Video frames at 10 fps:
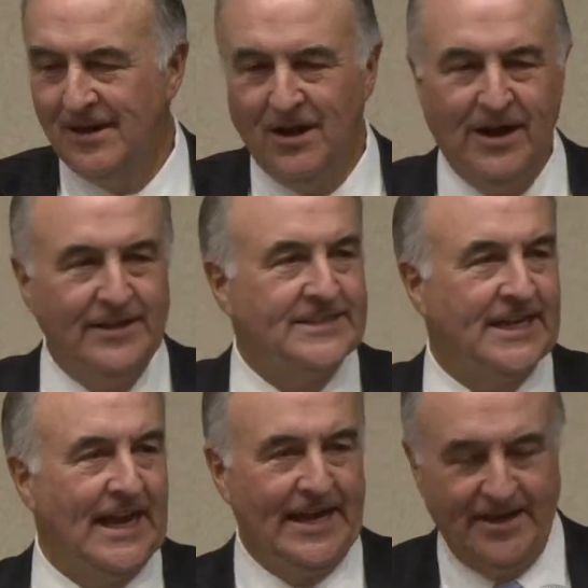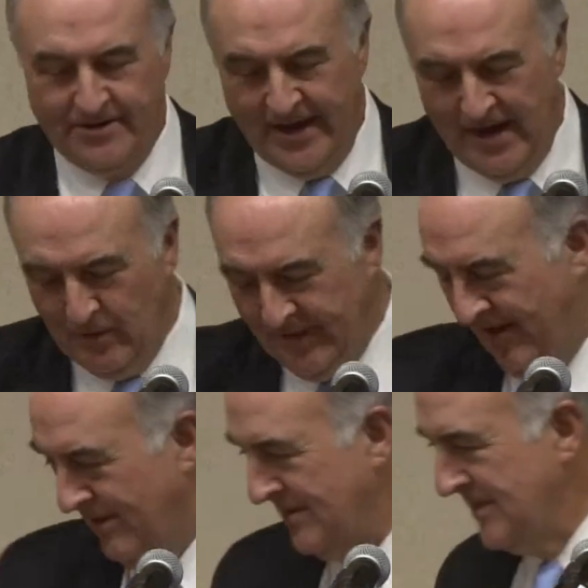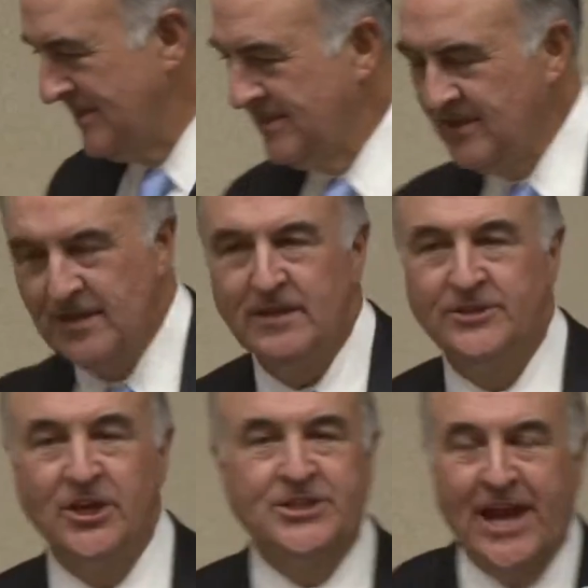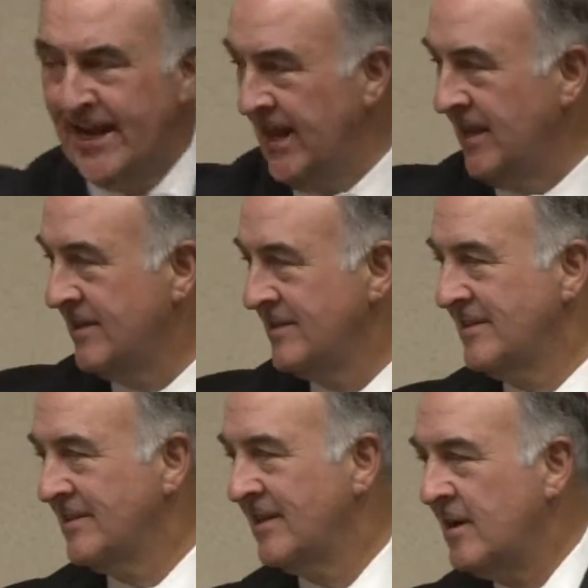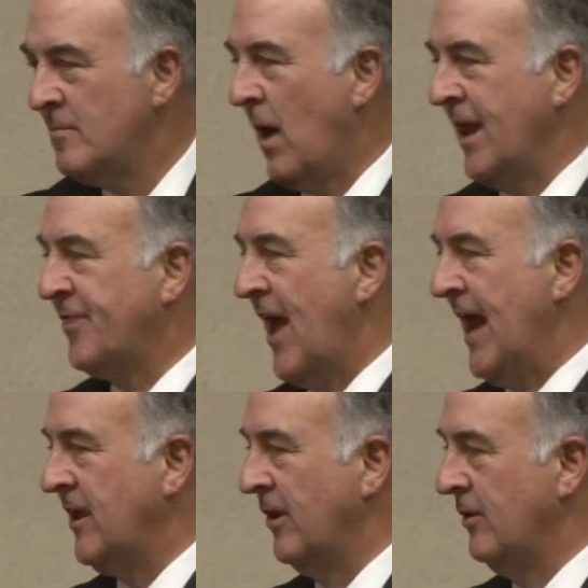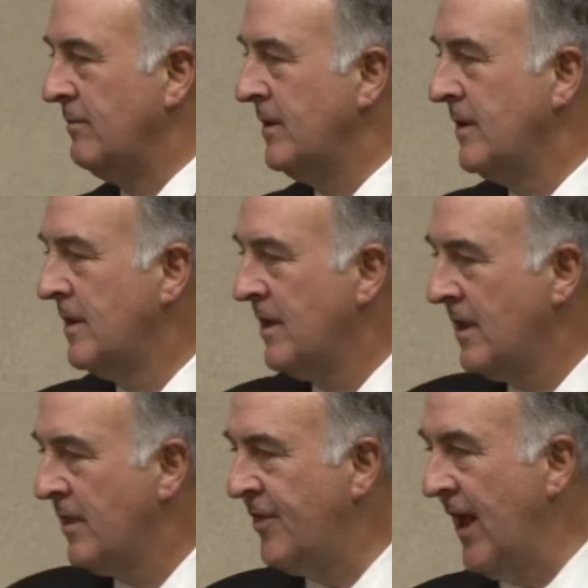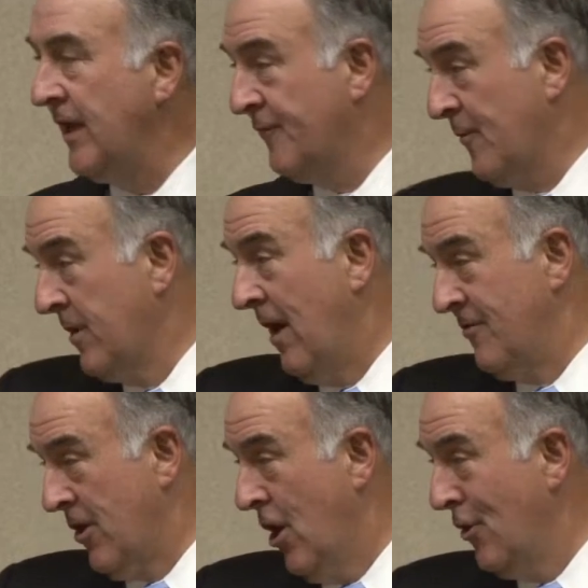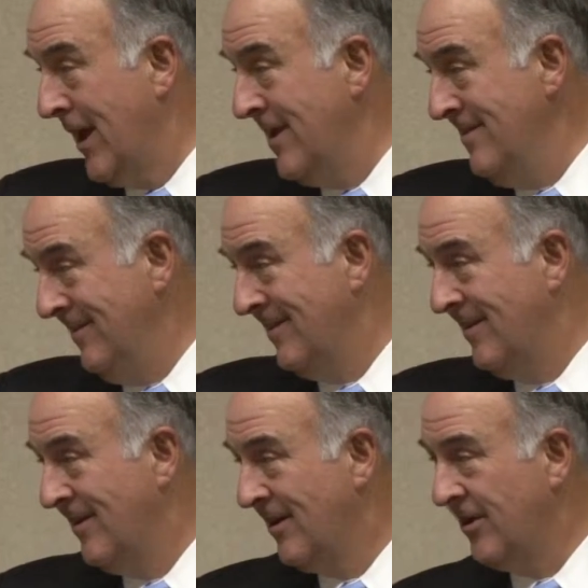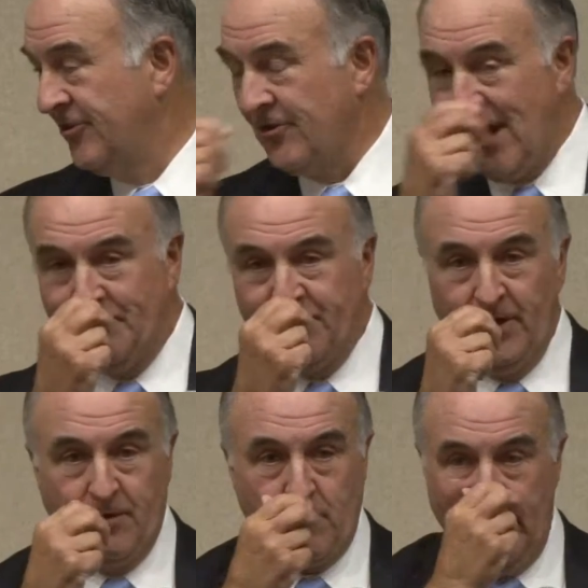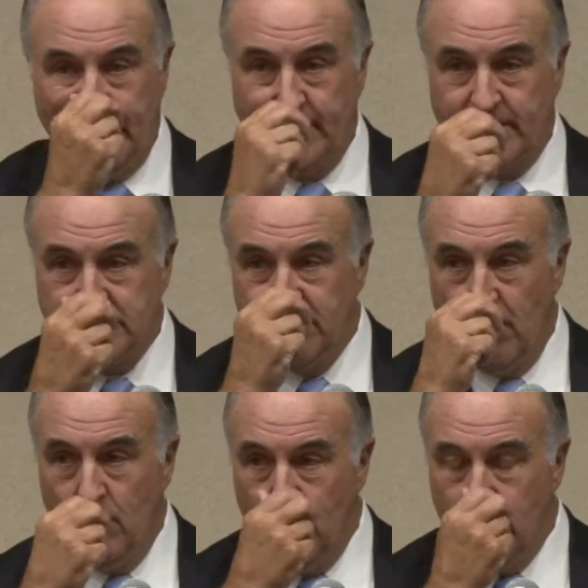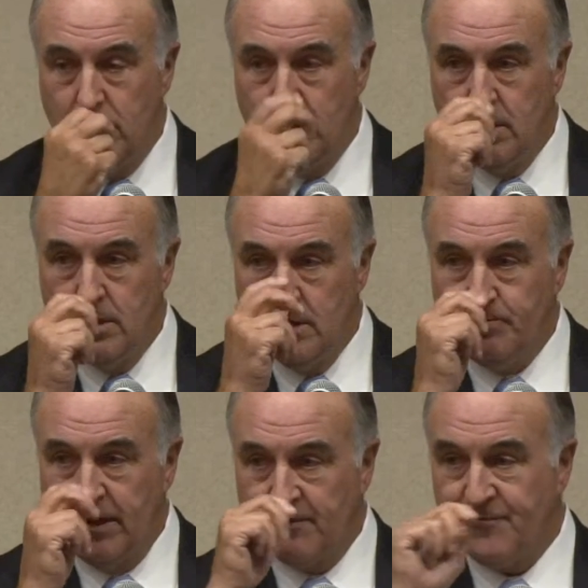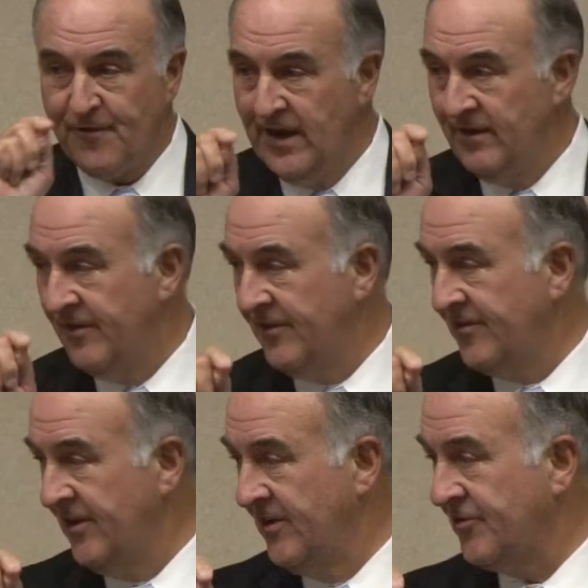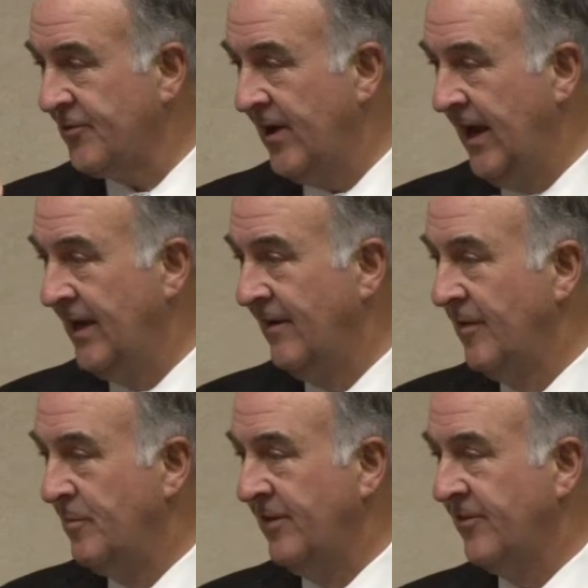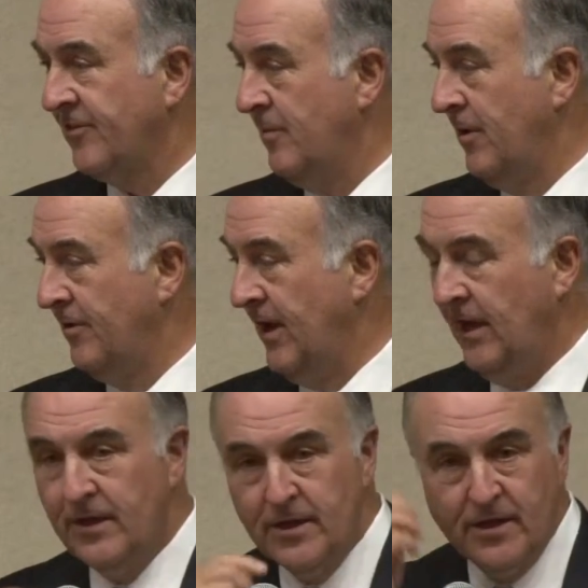All right, let's get out of here now. What the hell? Just kidding. Mike, thank you. Thank you from Governor Hogan, because you're absolutely right. There's no better friend of this industry and of the business community